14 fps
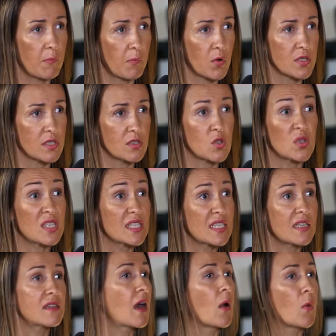person, to
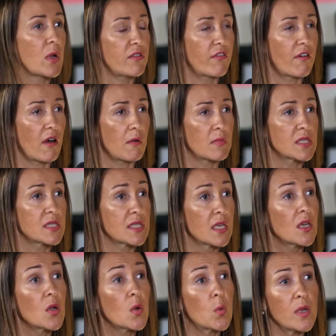understand our environment,
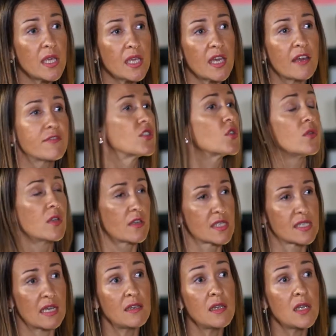we have
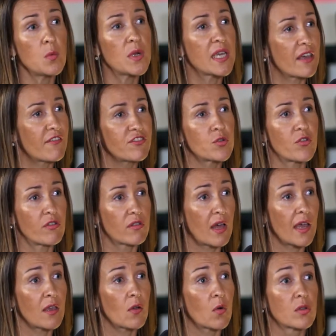to
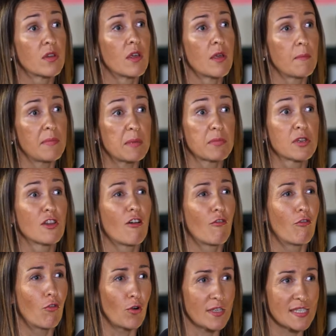rely on people's
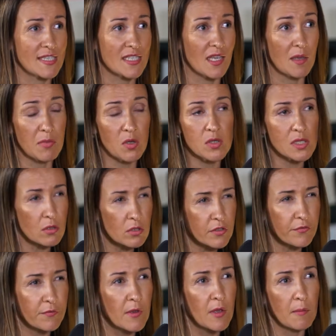voice. Because a lot of
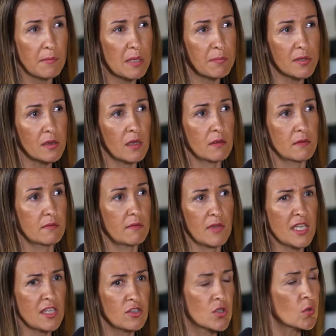people,
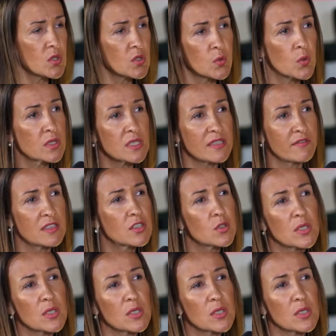they don't want even to